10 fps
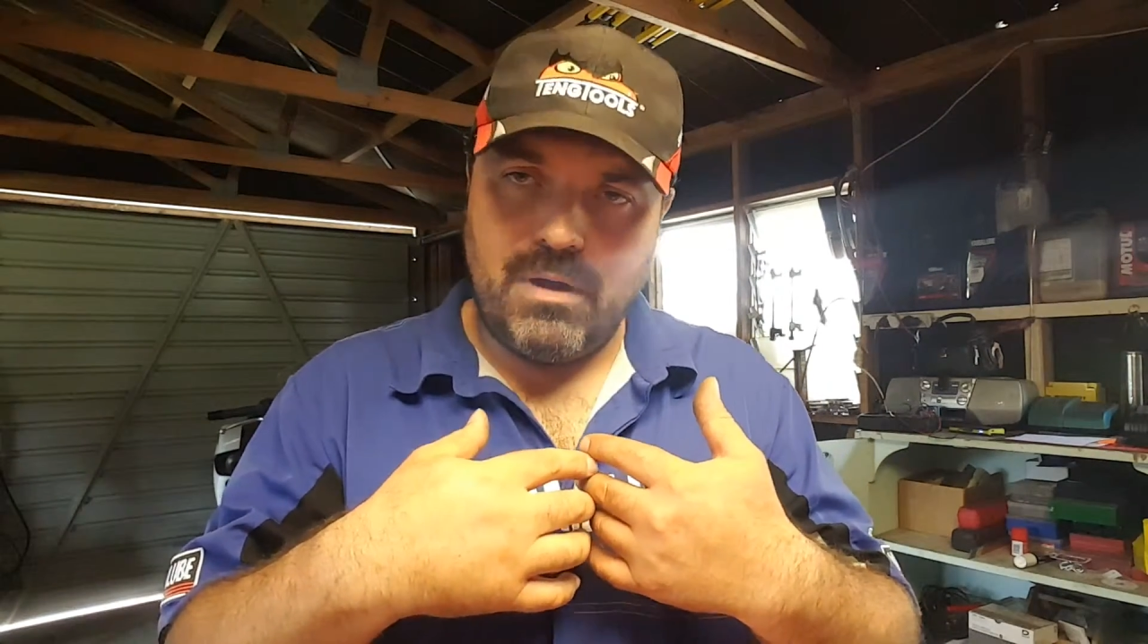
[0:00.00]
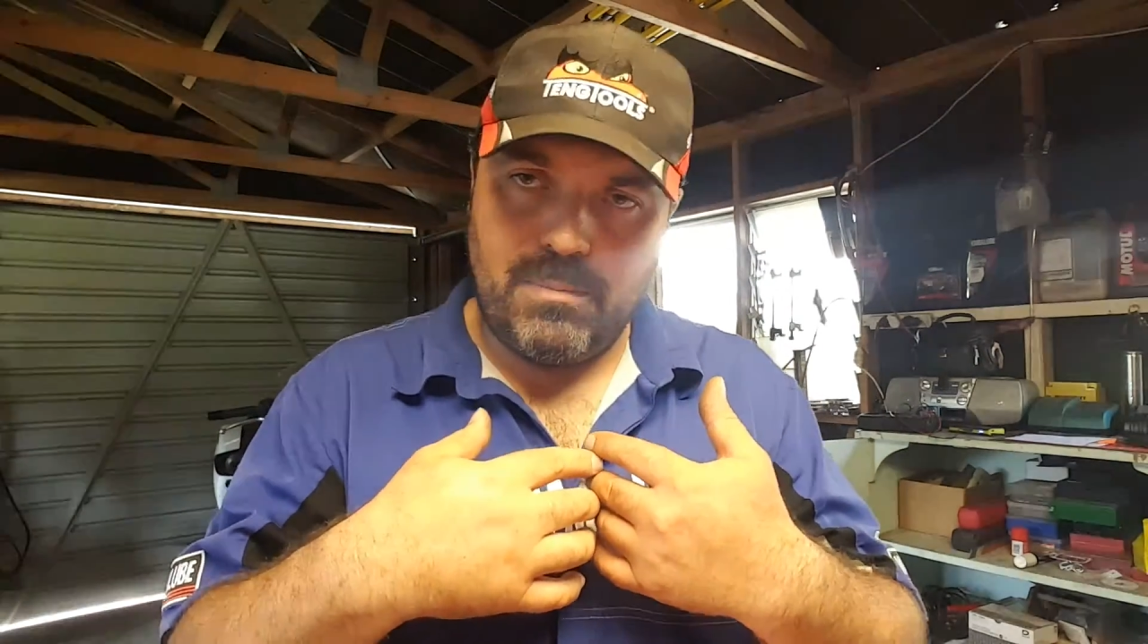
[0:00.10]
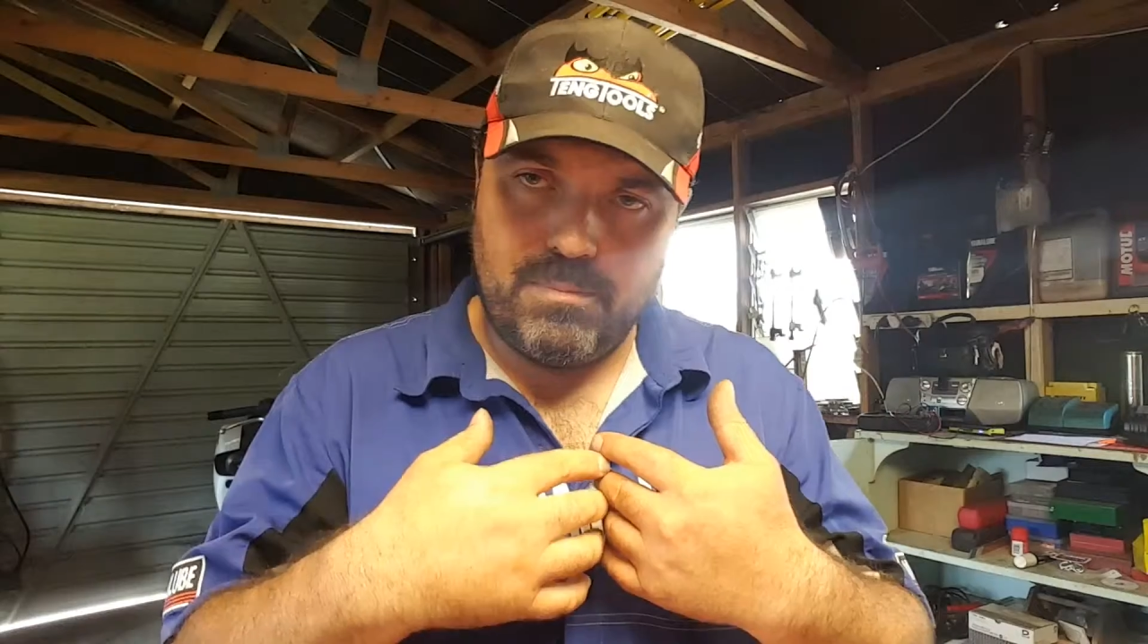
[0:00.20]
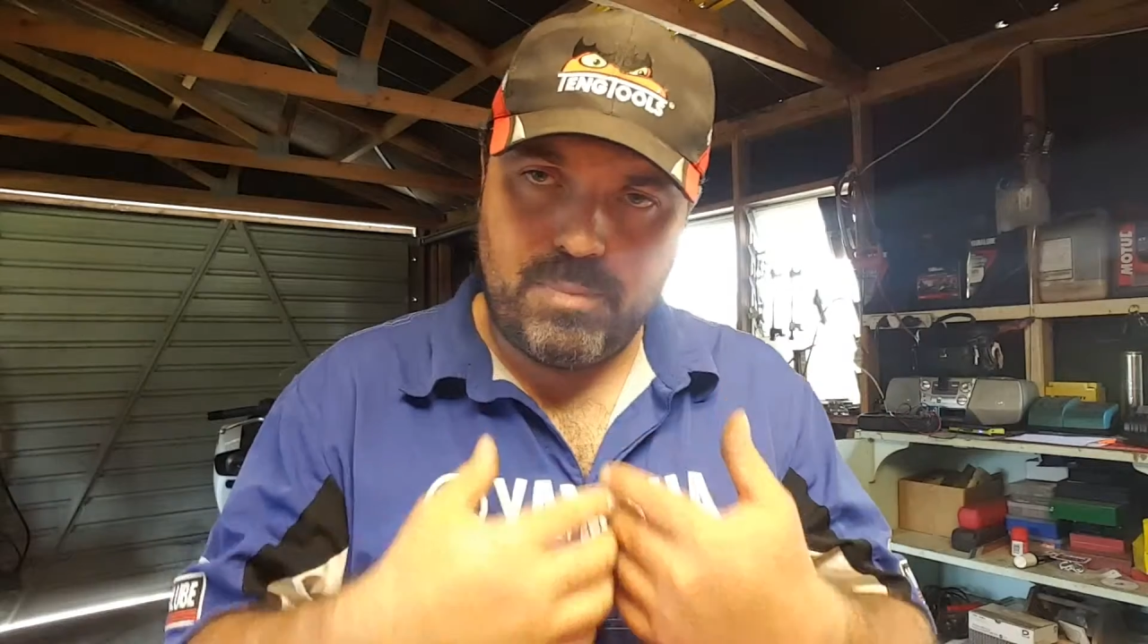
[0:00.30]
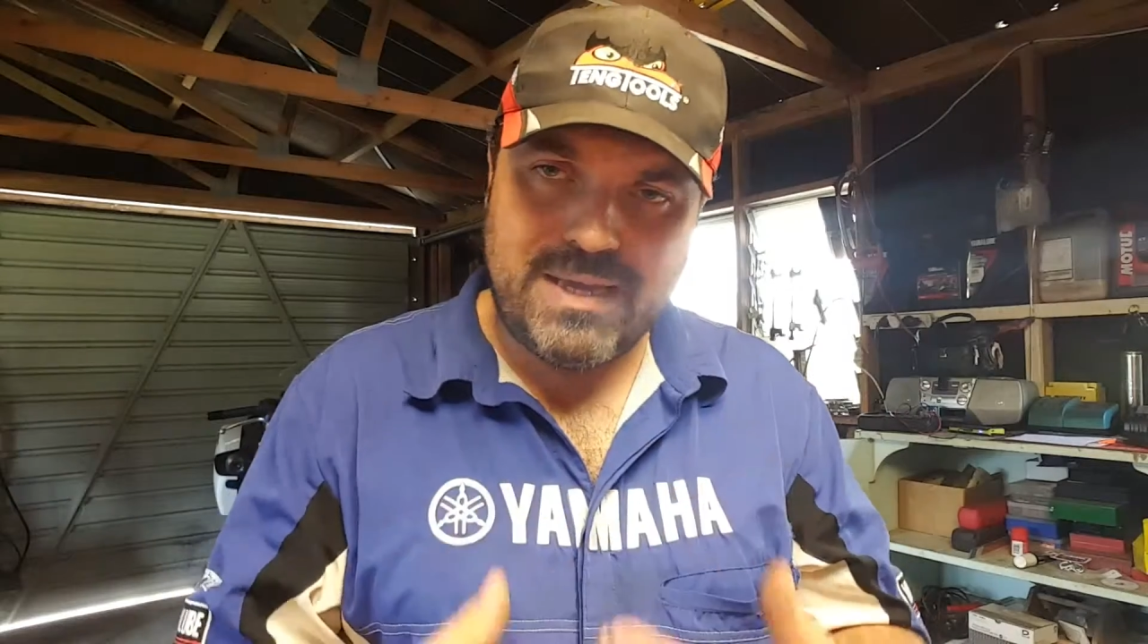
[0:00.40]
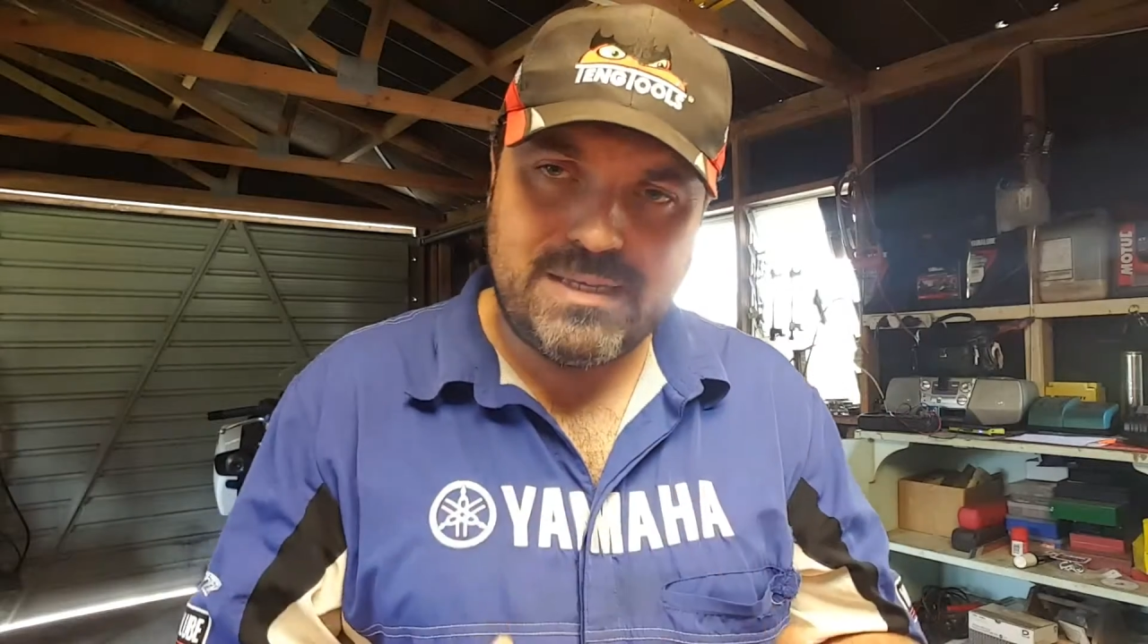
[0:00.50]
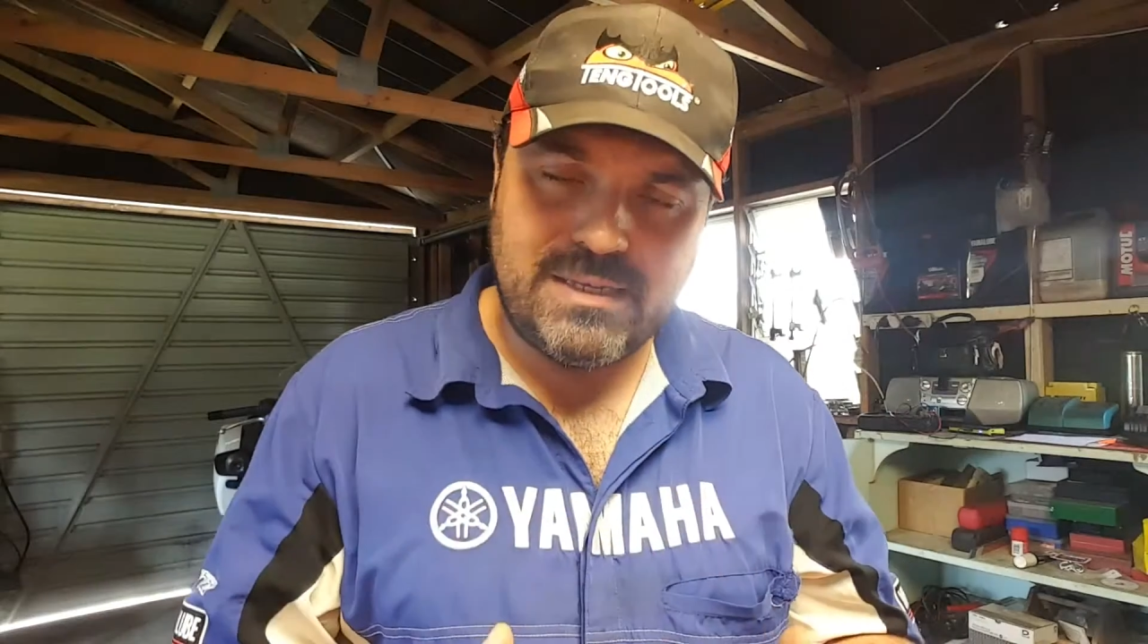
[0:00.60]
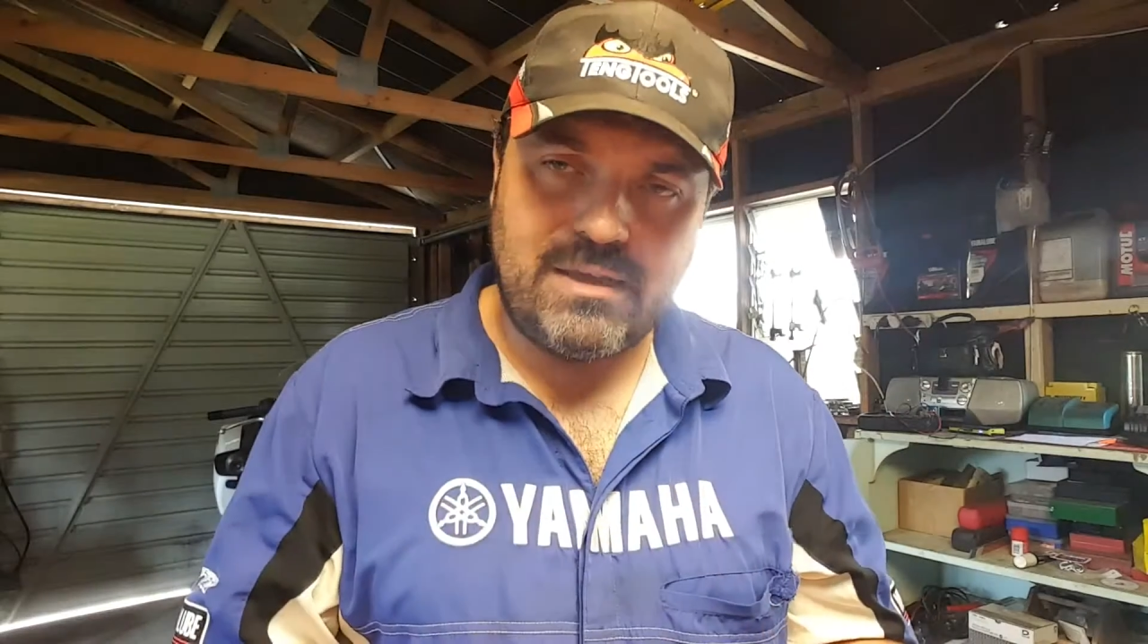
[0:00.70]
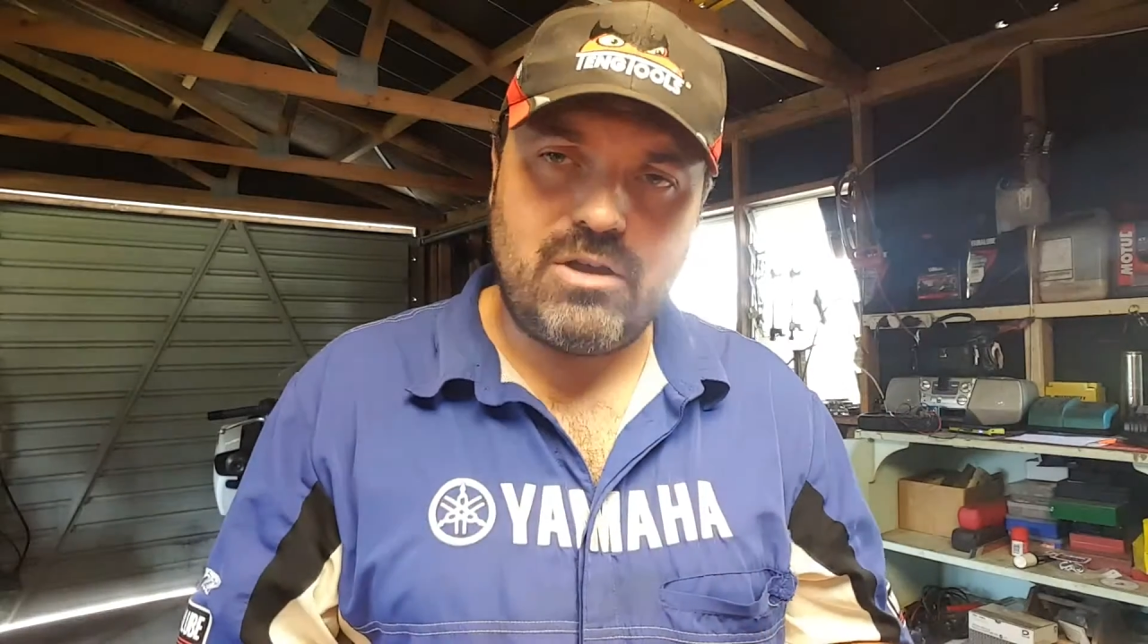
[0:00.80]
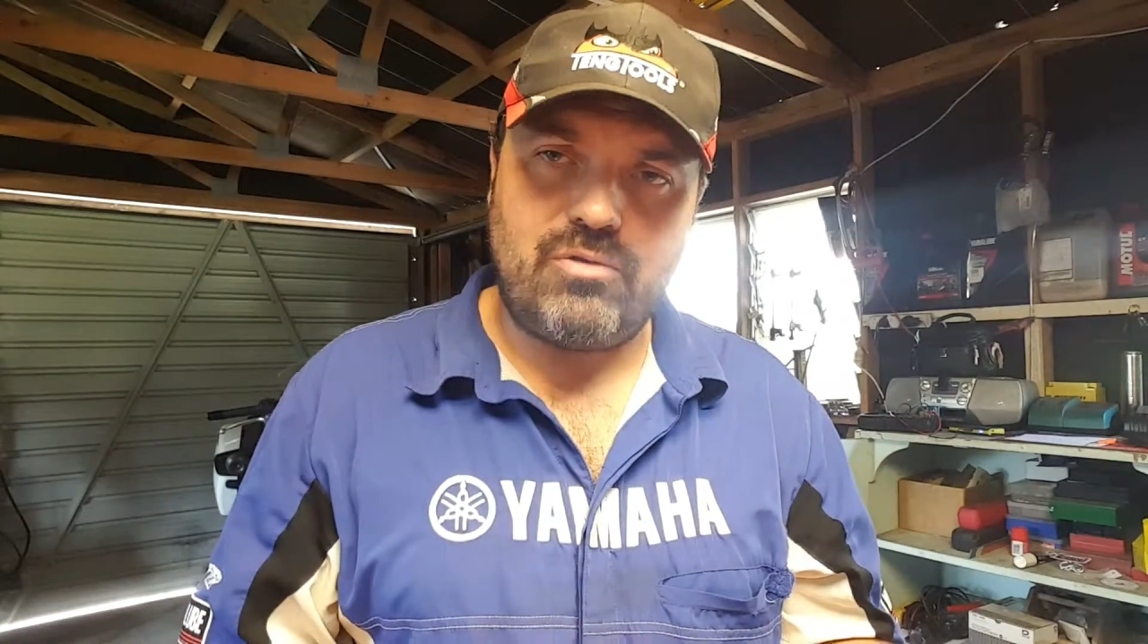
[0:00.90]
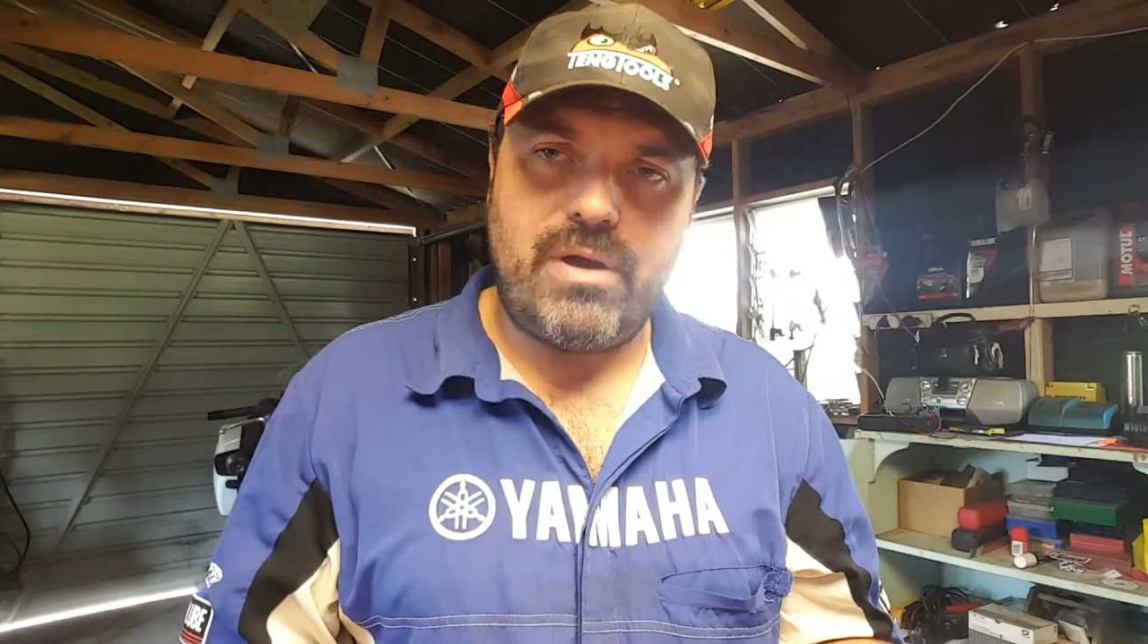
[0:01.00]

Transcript: a basic